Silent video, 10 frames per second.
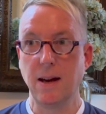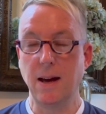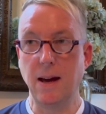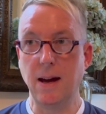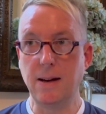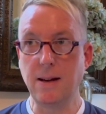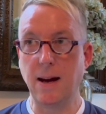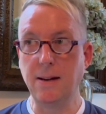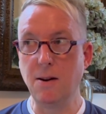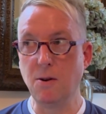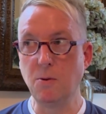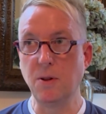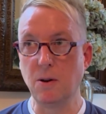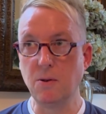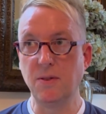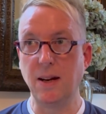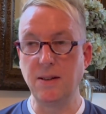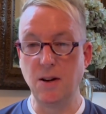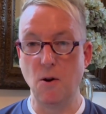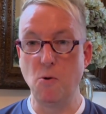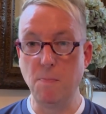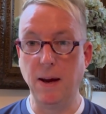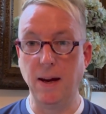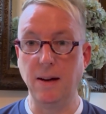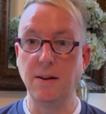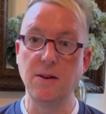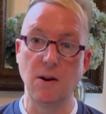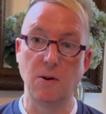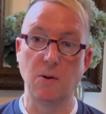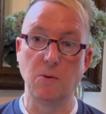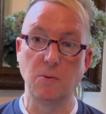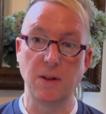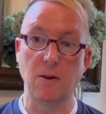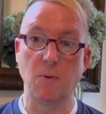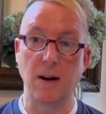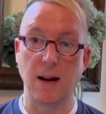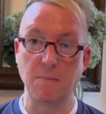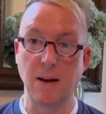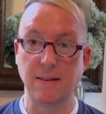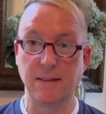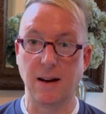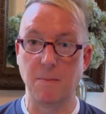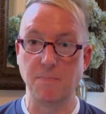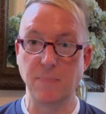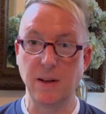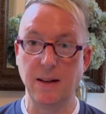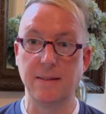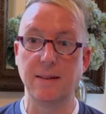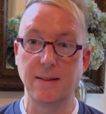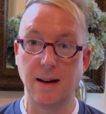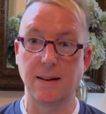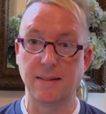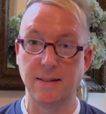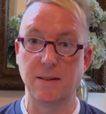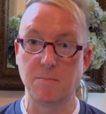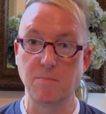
And I know those that know me know that when I mess up, it's a Denicism.